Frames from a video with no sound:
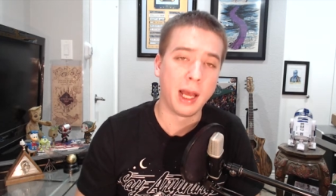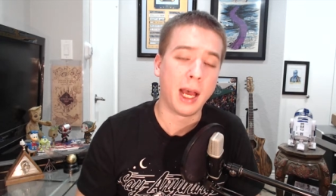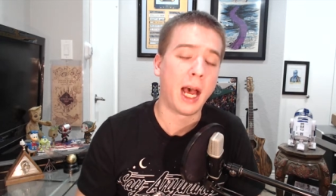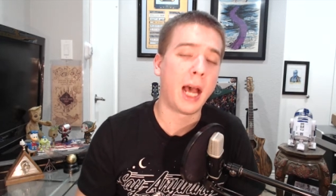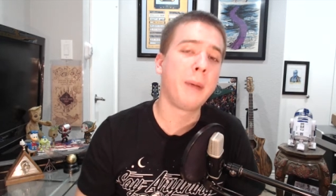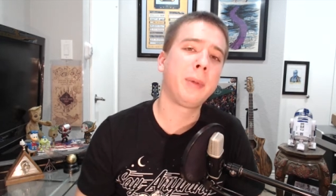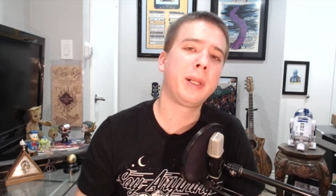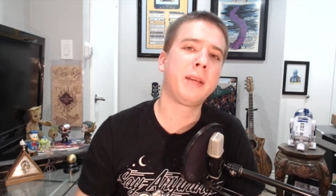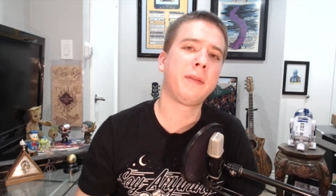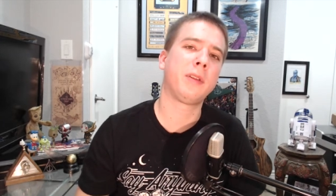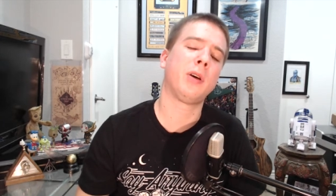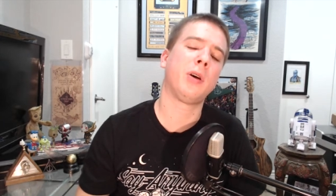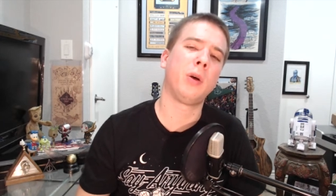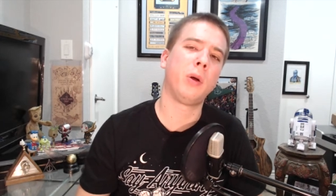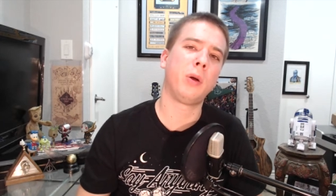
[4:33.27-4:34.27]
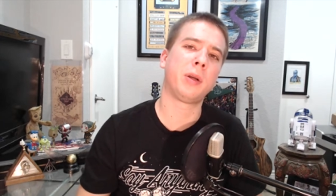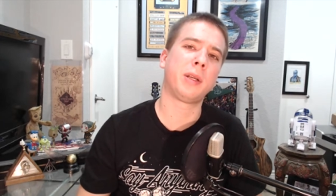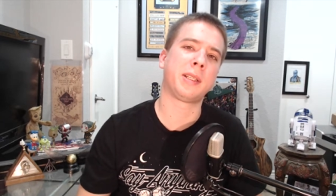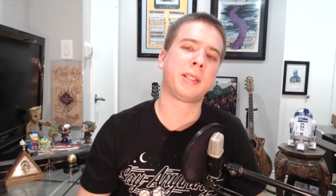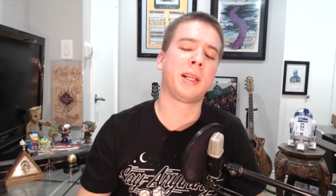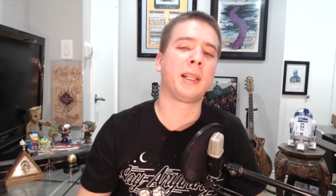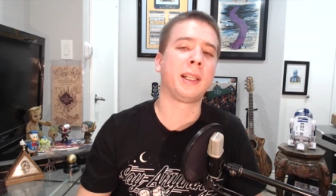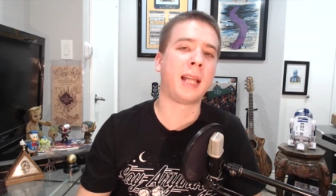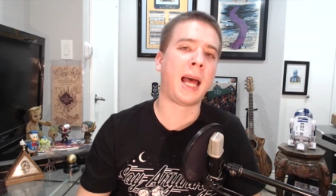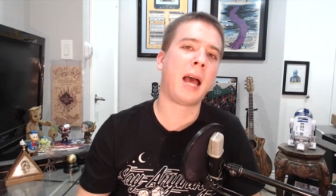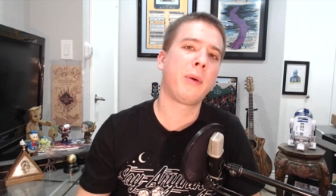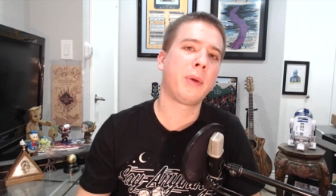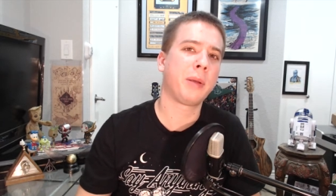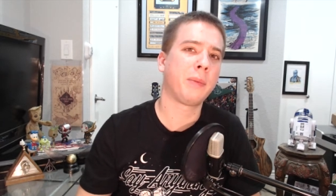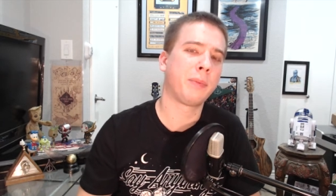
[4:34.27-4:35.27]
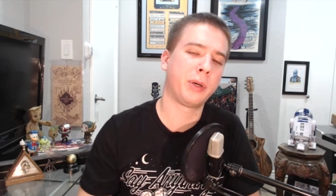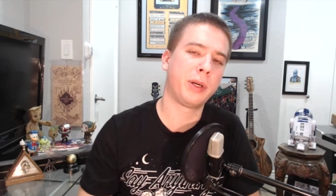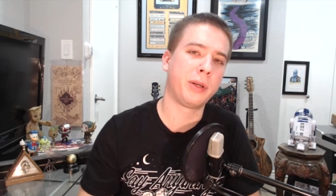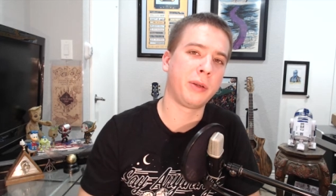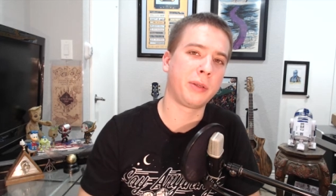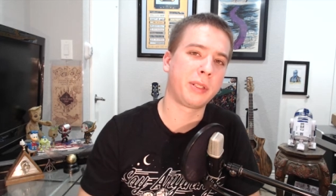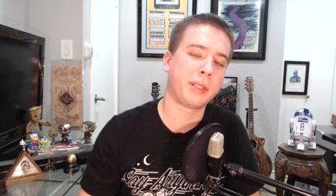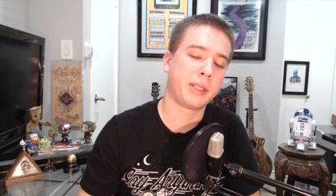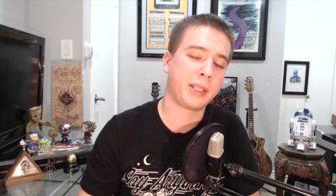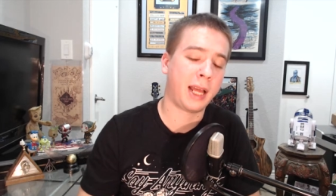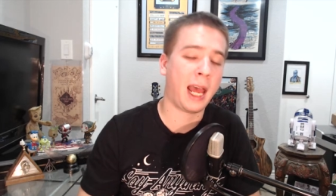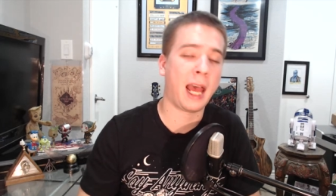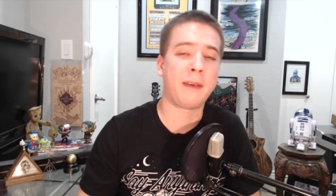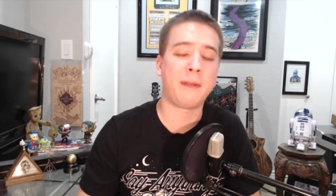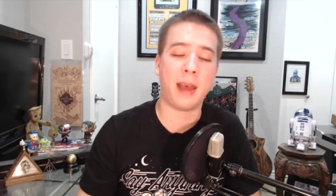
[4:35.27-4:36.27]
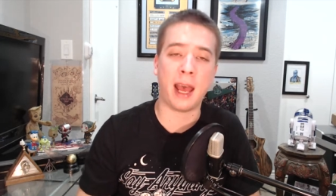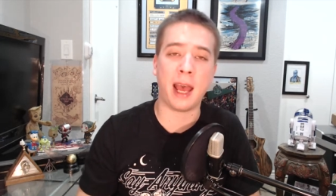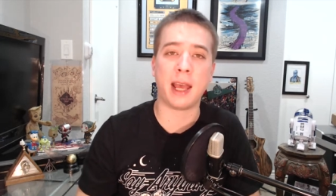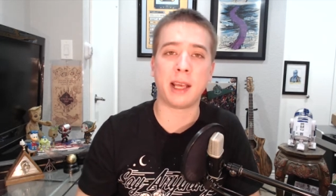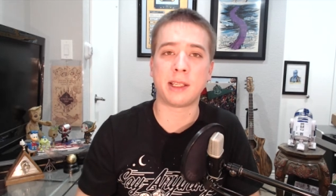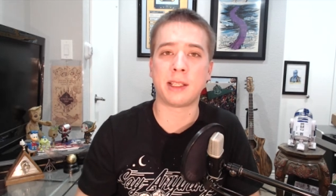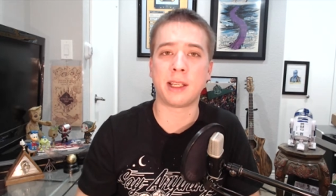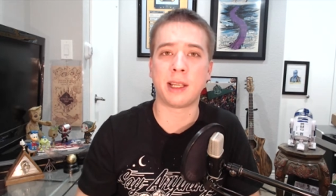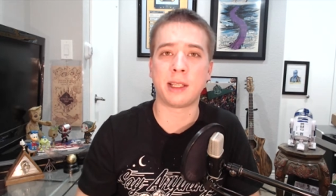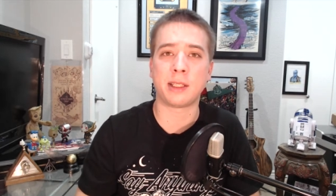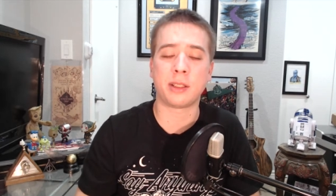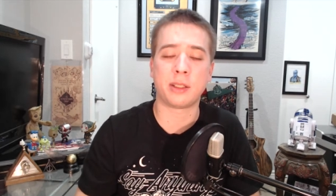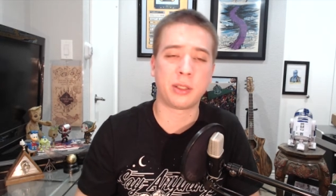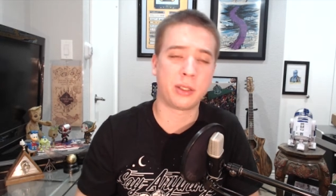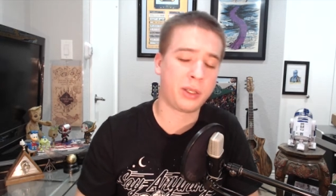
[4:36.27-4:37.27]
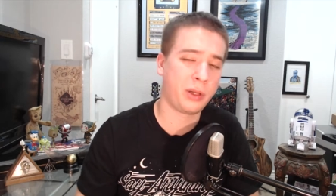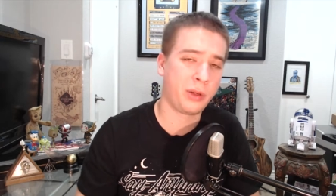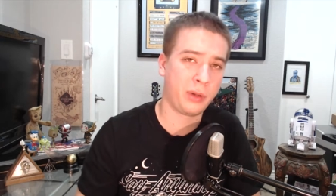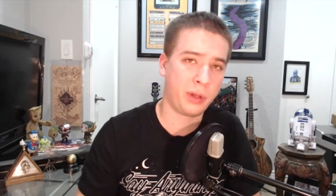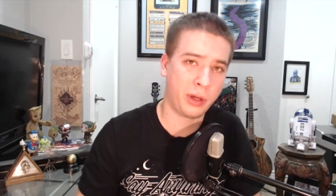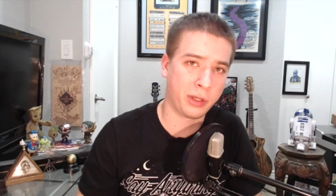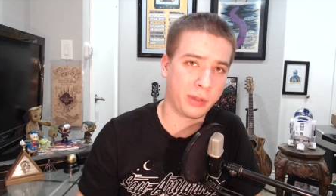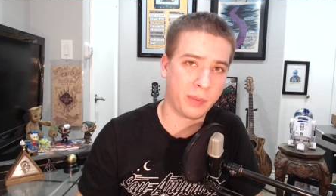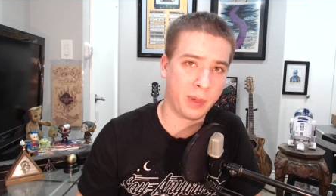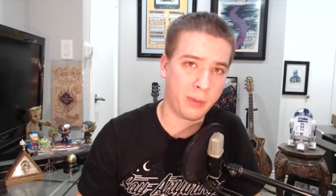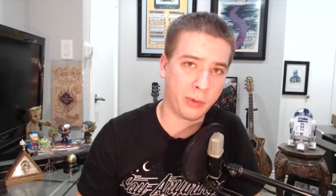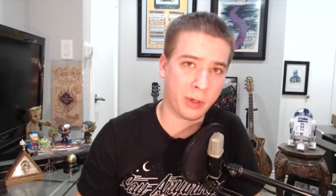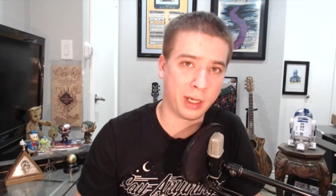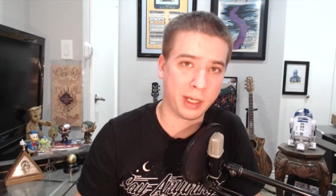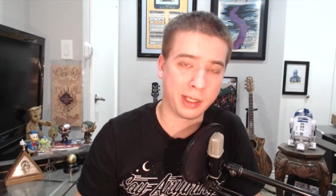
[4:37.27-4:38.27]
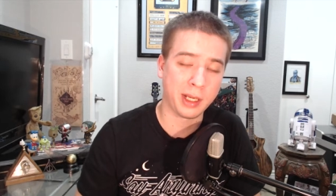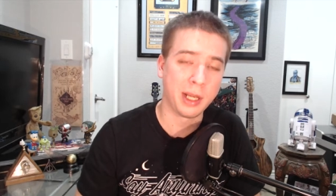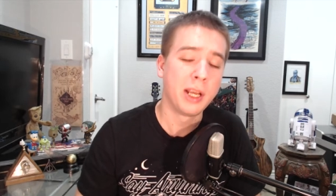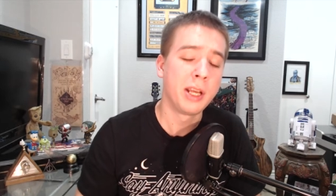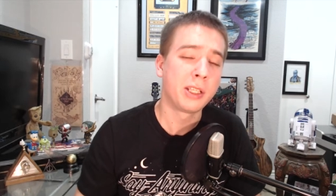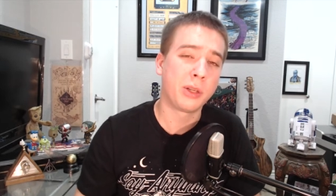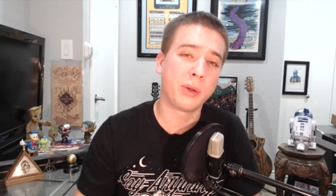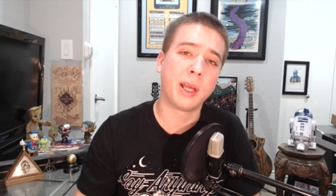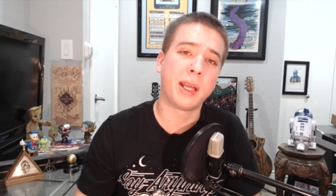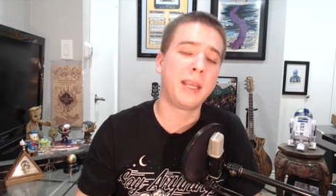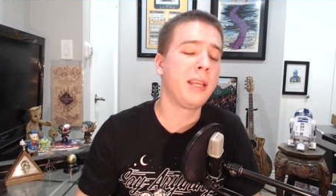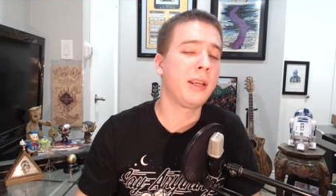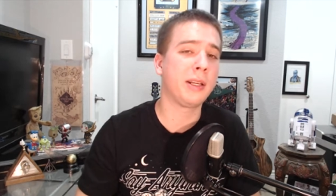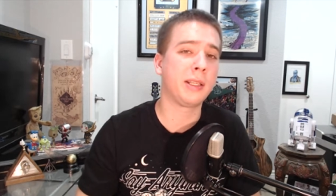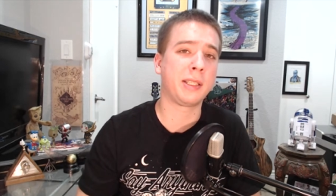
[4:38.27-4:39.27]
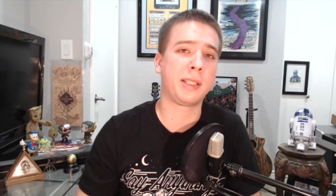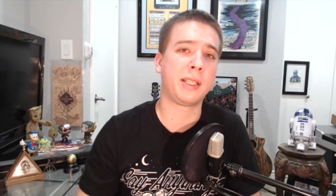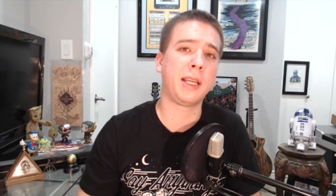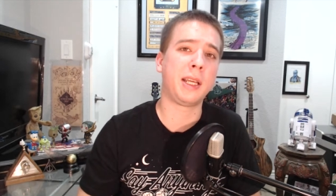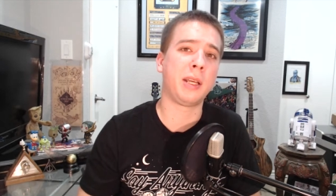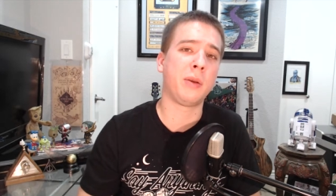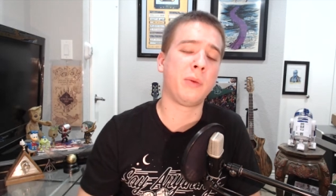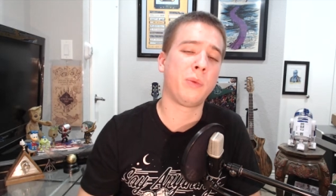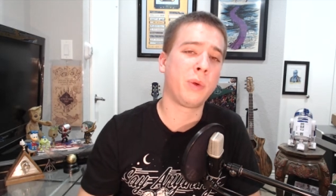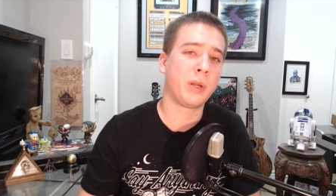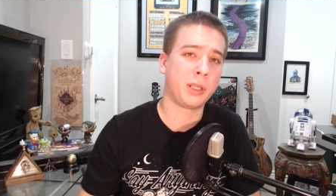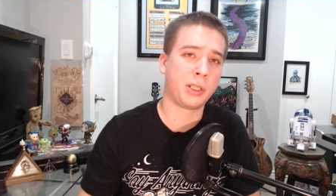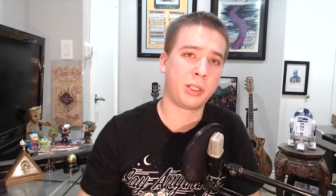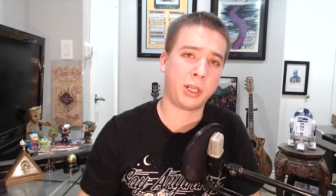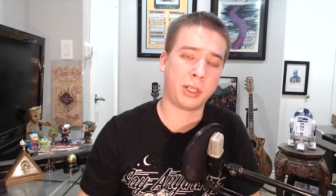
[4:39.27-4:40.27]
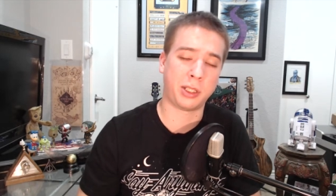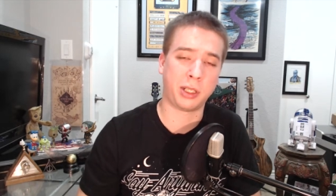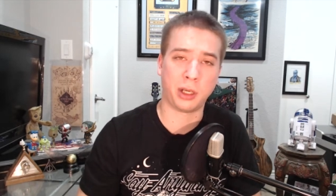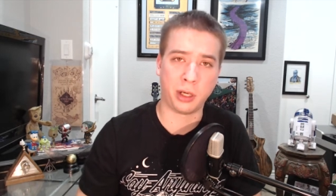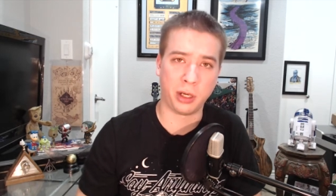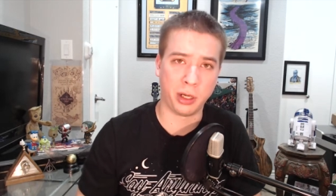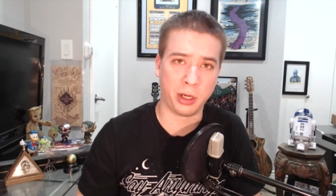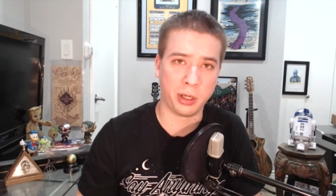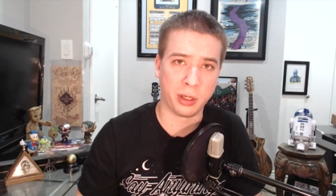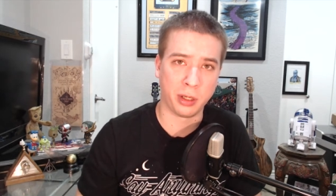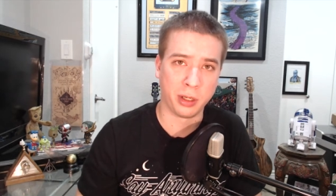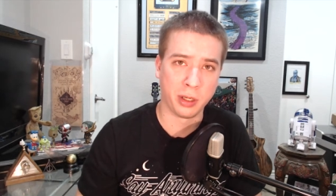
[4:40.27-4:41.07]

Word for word: I believe the Hulk is allowing Bruce to have access to those memories so that he could see what has just occurred.